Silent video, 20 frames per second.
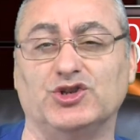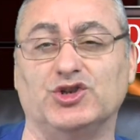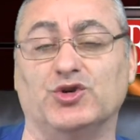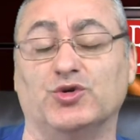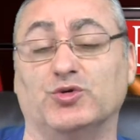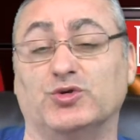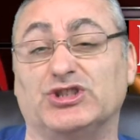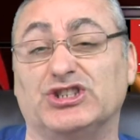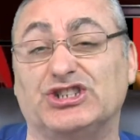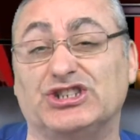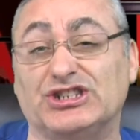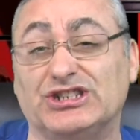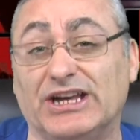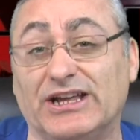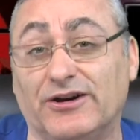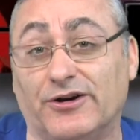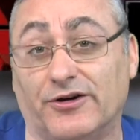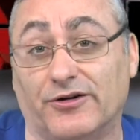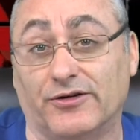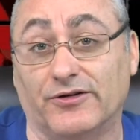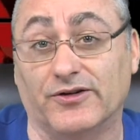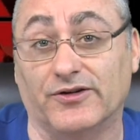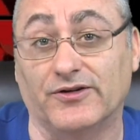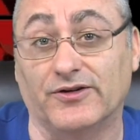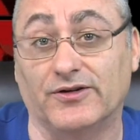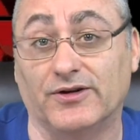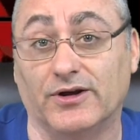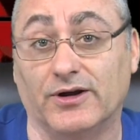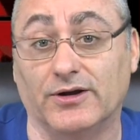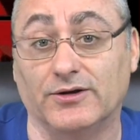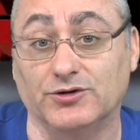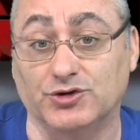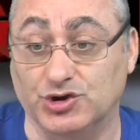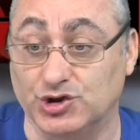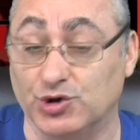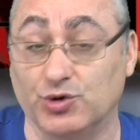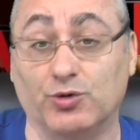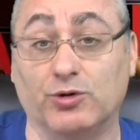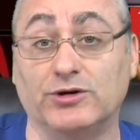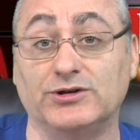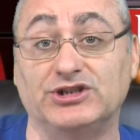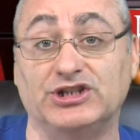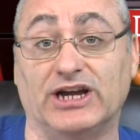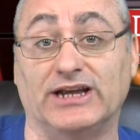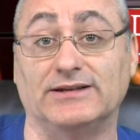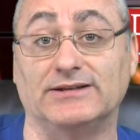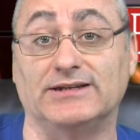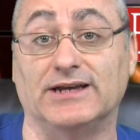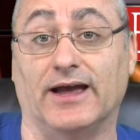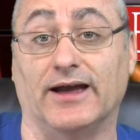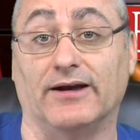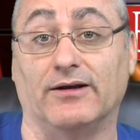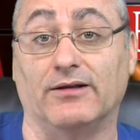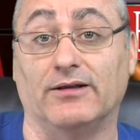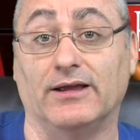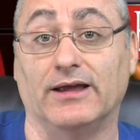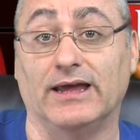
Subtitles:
to sinners, Jew or Gentile.